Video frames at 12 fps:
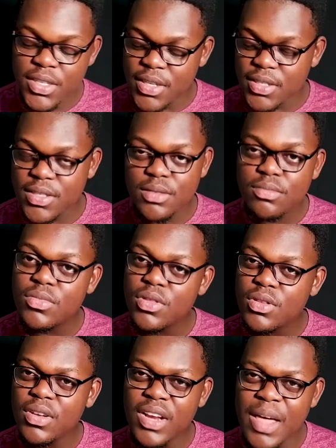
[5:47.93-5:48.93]
Just
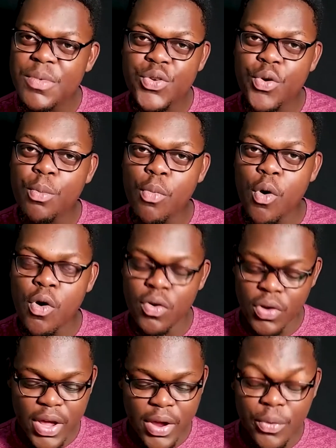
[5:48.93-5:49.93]
let me know
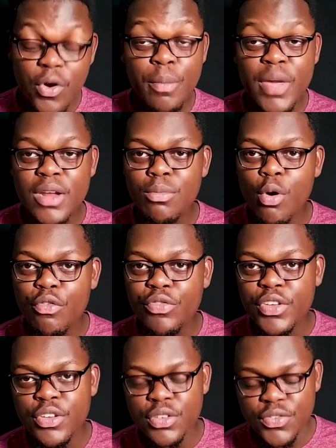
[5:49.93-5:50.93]
more and recommend more
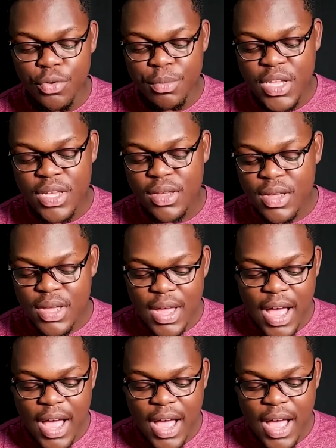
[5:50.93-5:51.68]
videos for me.